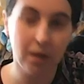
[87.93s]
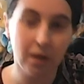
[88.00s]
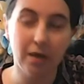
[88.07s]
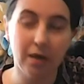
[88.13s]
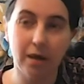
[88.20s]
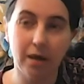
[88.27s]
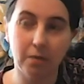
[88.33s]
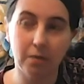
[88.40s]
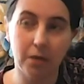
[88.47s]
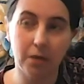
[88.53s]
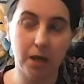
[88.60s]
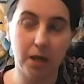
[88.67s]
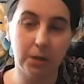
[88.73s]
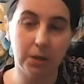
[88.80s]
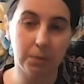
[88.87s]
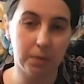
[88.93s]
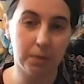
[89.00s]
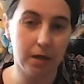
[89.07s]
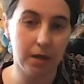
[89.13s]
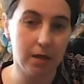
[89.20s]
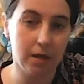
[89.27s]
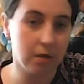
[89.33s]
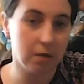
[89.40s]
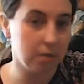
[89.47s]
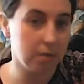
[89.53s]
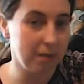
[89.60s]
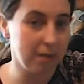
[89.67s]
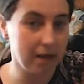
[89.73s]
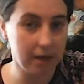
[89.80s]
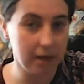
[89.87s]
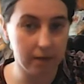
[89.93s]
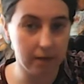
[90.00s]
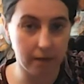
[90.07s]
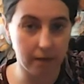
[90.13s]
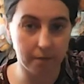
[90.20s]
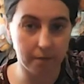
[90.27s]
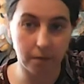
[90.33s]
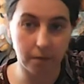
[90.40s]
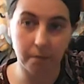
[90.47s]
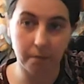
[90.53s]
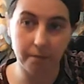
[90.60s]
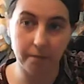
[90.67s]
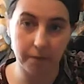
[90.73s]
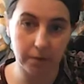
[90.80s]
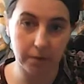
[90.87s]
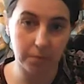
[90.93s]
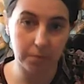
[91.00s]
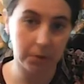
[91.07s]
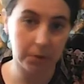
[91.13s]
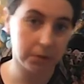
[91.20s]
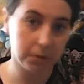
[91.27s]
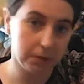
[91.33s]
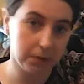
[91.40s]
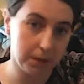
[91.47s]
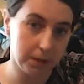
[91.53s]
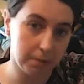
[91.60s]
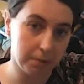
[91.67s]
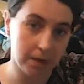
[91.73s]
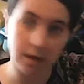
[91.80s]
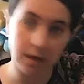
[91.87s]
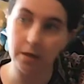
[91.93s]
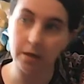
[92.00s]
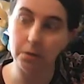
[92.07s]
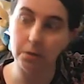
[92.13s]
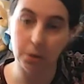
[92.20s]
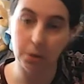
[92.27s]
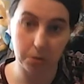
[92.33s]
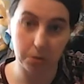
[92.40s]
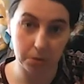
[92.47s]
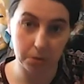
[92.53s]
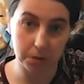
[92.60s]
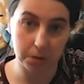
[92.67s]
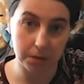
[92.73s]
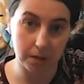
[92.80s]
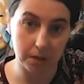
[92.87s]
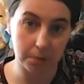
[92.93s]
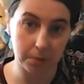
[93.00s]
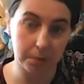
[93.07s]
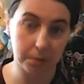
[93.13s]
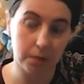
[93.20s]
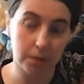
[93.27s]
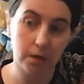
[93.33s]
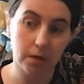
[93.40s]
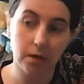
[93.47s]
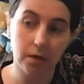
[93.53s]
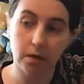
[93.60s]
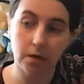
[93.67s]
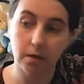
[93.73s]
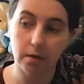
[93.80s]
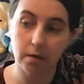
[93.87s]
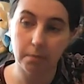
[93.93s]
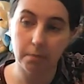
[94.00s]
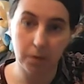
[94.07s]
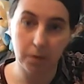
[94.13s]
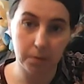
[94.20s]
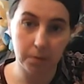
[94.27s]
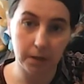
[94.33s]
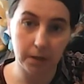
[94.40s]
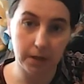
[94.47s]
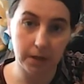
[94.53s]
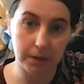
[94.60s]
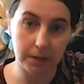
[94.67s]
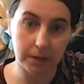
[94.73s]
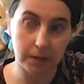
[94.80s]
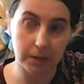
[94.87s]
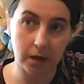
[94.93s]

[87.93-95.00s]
Now, with HMV, it could be anything from films, TV, children's stuff, movies,